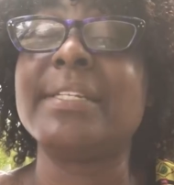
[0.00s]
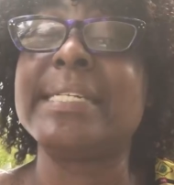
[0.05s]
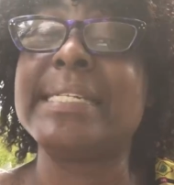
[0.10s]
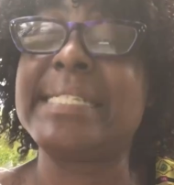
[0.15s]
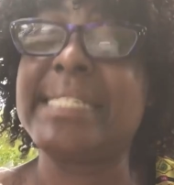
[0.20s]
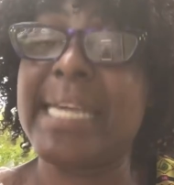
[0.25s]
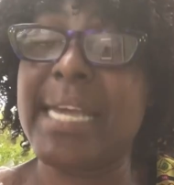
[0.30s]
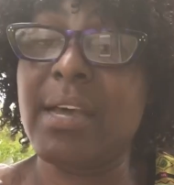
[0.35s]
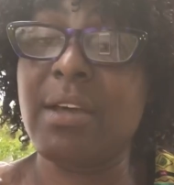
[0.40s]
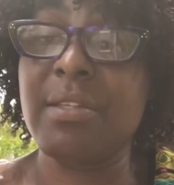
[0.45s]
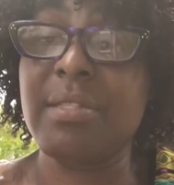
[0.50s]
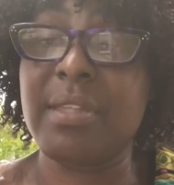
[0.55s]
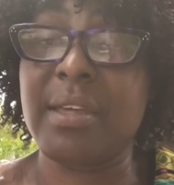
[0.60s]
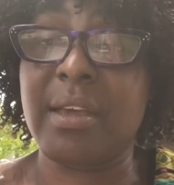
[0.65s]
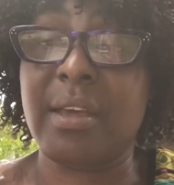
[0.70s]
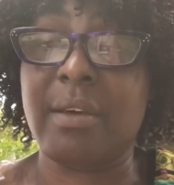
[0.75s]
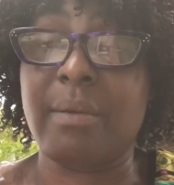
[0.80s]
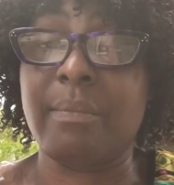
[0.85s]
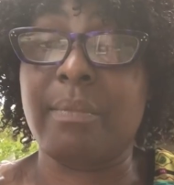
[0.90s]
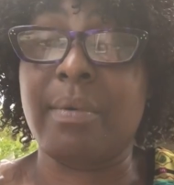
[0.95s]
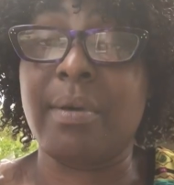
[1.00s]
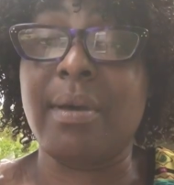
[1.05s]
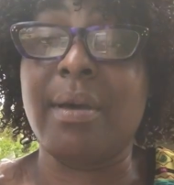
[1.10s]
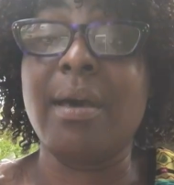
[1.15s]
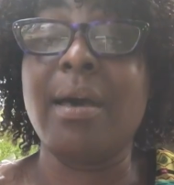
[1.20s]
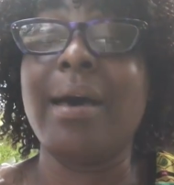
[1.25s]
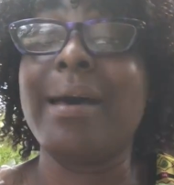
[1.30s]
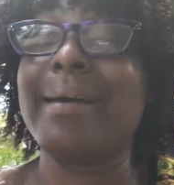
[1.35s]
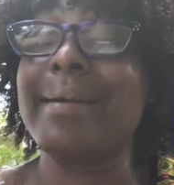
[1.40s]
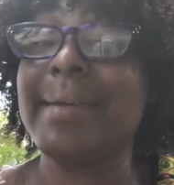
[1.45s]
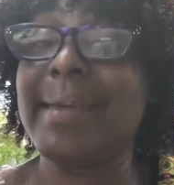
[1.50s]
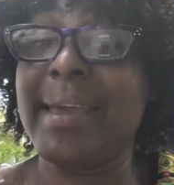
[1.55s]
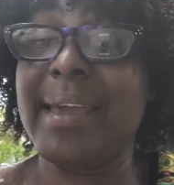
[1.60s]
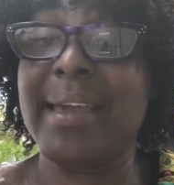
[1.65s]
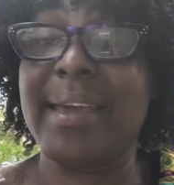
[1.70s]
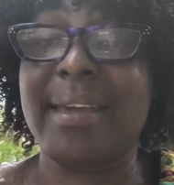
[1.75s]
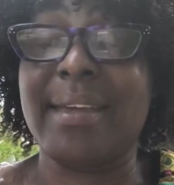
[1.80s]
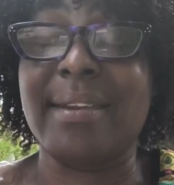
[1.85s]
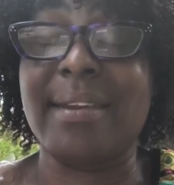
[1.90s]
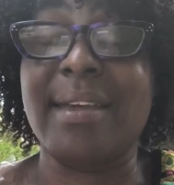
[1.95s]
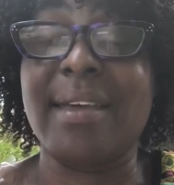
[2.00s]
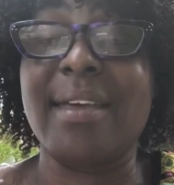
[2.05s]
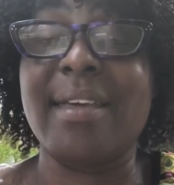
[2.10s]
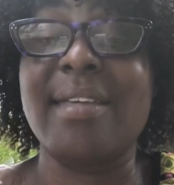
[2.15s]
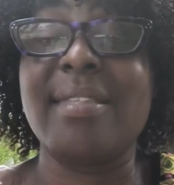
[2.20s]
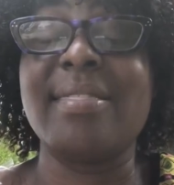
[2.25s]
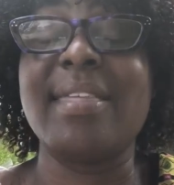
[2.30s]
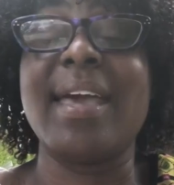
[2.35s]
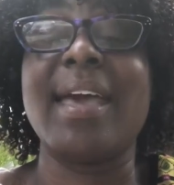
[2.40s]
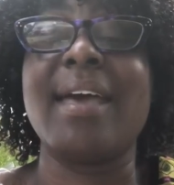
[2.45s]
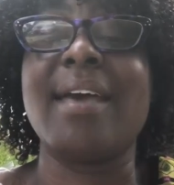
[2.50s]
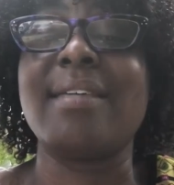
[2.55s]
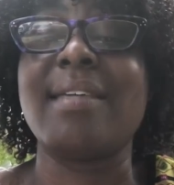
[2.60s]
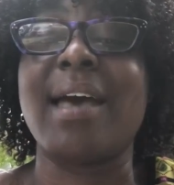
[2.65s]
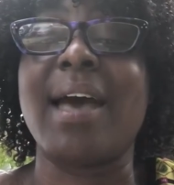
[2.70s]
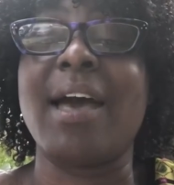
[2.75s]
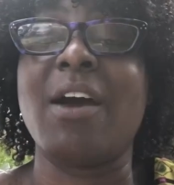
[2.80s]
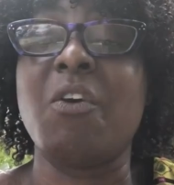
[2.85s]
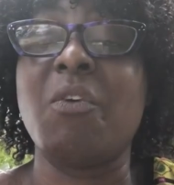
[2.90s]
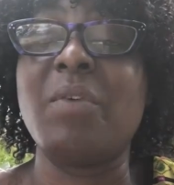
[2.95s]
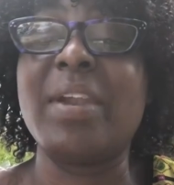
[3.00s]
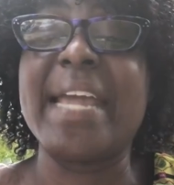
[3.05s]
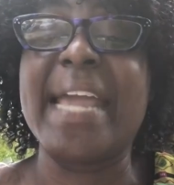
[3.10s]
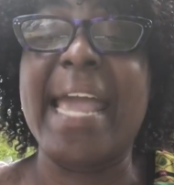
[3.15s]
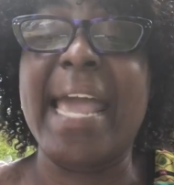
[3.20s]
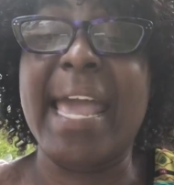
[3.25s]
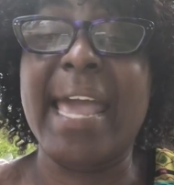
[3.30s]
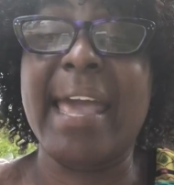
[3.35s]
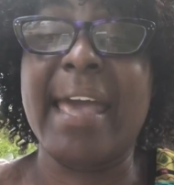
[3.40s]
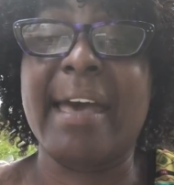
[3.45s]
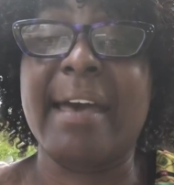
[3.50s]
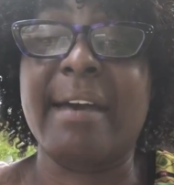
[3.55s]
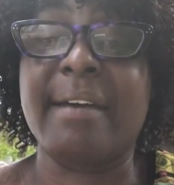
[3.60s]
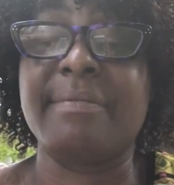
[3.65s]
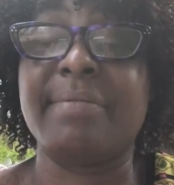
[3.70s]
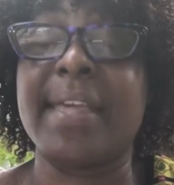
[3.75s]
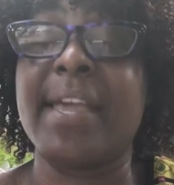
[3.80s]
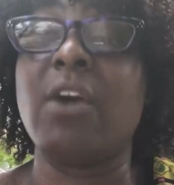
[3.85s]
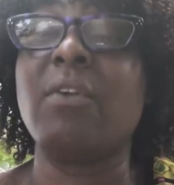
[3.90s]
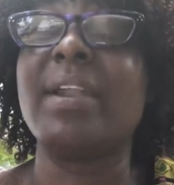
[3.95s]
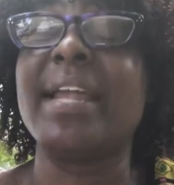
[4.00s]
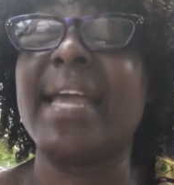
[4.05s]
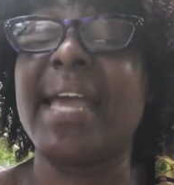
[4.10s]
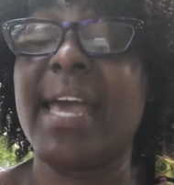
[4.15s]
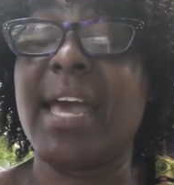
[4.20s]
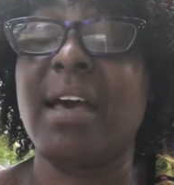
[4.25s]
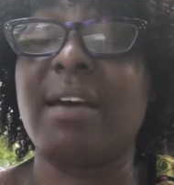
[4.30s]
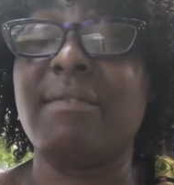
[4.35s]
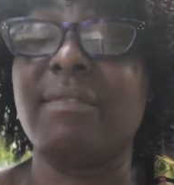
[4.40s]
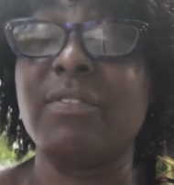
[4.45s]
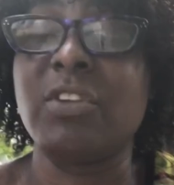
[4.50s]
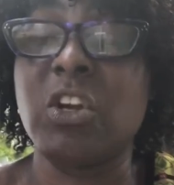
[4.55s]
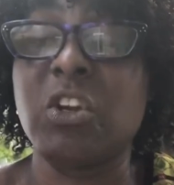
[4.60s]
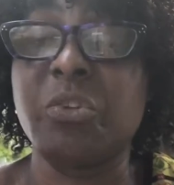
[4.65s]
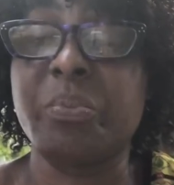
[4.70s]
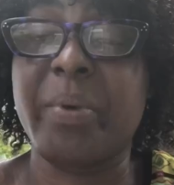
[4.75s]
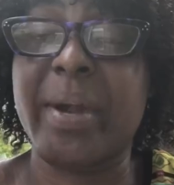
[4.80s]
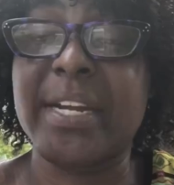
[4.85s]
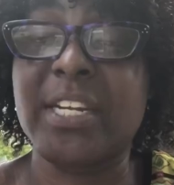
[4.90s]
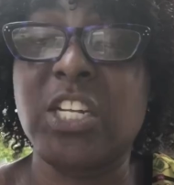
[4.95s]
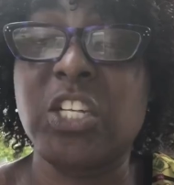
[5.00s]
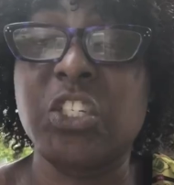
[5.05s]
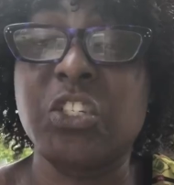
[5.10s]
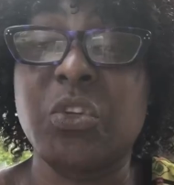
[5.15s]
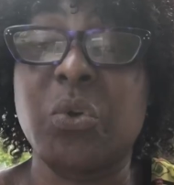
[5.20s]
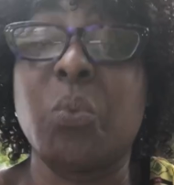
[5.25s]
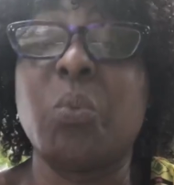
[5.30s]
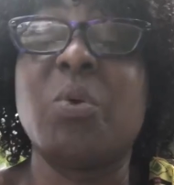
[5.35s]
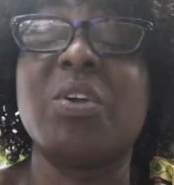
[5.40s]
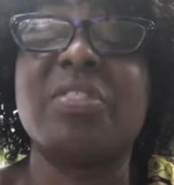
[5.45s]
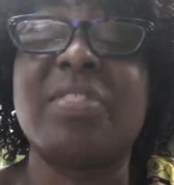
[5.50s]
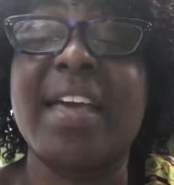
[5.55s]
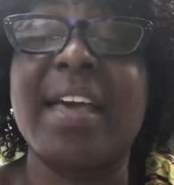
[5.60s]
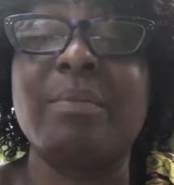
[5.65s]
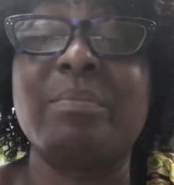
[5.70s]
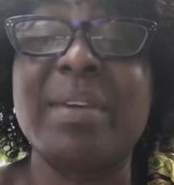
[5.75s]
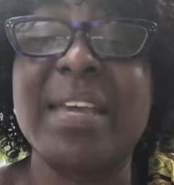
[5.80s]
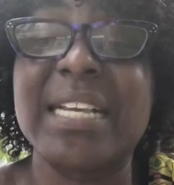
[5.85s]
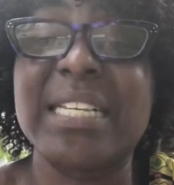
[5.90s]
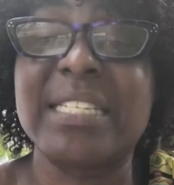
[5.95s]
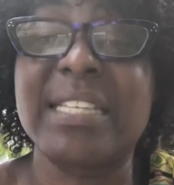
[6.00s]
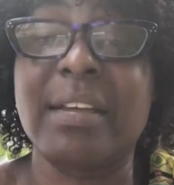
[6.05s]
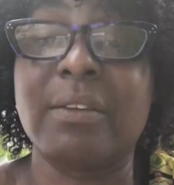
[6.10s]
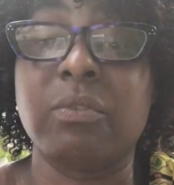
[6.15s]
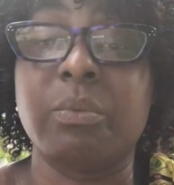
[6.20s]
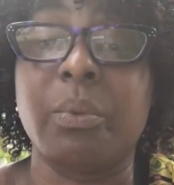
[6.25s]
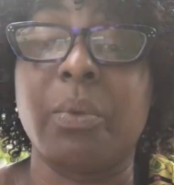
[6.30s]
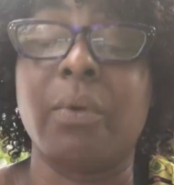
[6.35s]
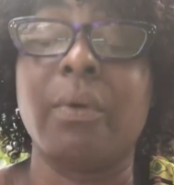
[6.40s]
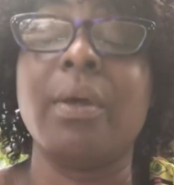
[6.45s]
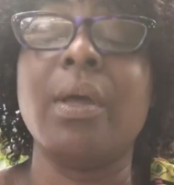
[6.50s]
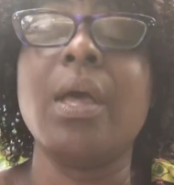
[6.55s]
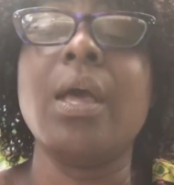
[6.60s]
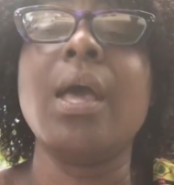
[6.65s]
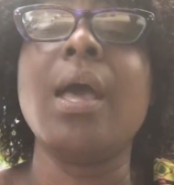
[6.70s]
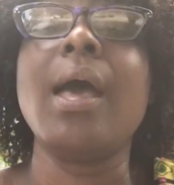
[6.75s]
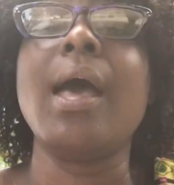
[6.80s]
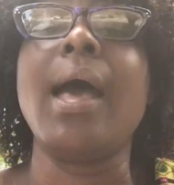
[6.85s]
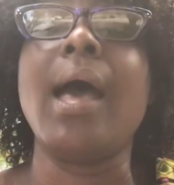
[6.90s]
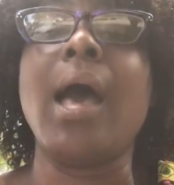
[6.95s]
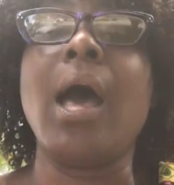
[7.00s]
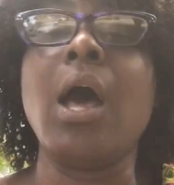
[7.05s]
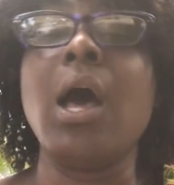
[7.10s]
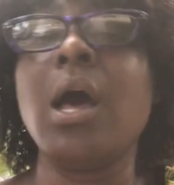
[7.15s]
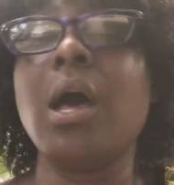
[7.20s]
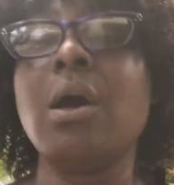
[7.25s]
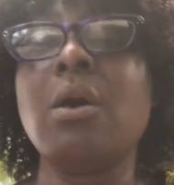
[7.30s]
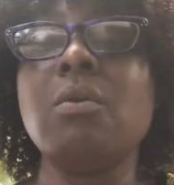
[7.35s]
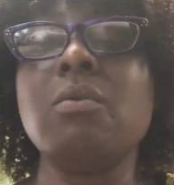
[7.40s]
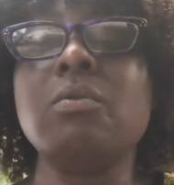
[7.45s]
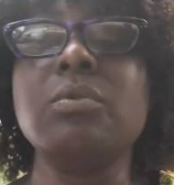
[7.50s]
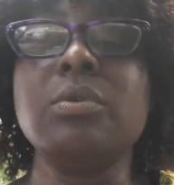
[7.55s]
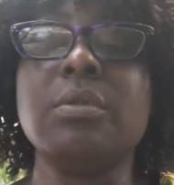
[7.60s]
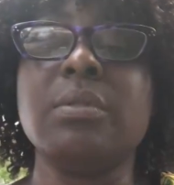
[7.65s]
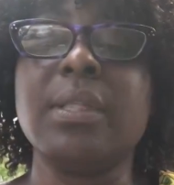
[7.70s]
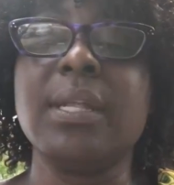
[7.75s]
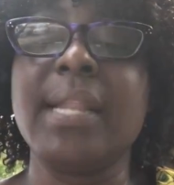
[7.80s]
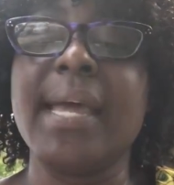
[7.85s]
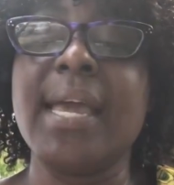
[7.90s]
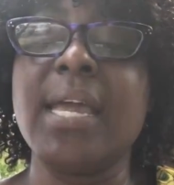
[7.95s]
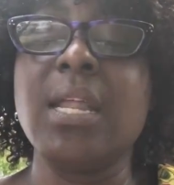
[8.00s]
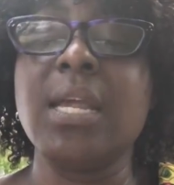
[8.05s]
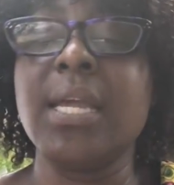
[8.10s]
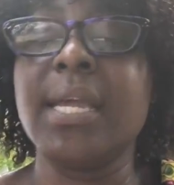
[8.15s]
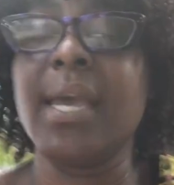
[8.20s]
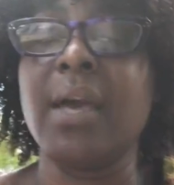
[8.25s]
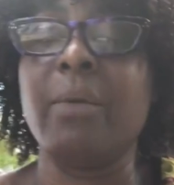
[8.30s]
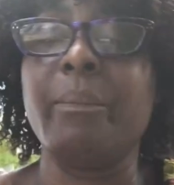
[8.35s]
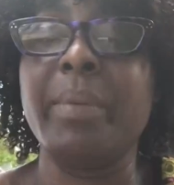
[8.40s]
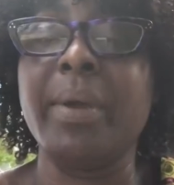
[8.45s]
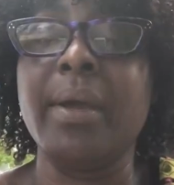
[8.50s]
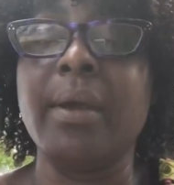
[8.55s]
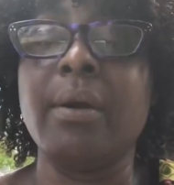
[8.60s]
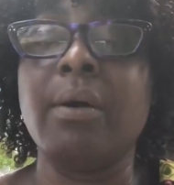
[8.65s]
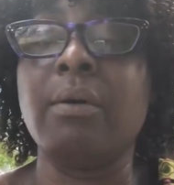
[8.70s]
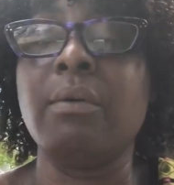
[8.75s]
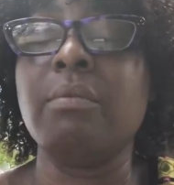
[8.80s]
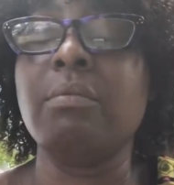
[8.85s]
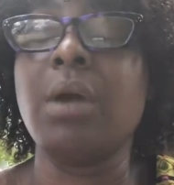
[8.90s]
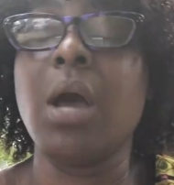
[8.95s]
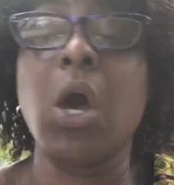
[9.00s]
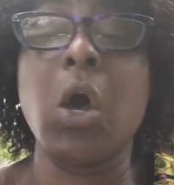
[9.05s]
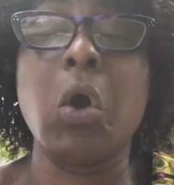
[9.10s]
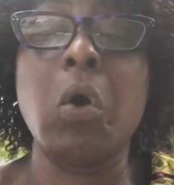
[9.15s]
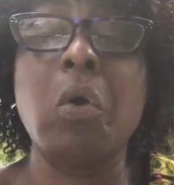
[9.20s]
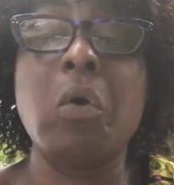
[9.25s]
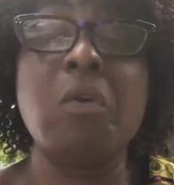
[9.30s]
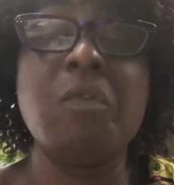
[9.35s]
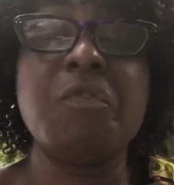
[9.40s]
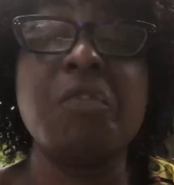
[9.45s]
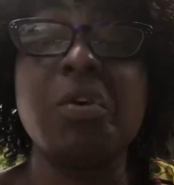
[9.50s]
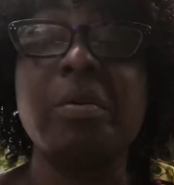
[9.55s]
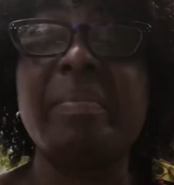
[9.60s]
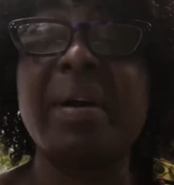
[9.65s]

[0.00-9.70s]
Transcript: to tell them again that they only have nurse practitioner. Would that be acceptable? Oh, the lady kept me on hold for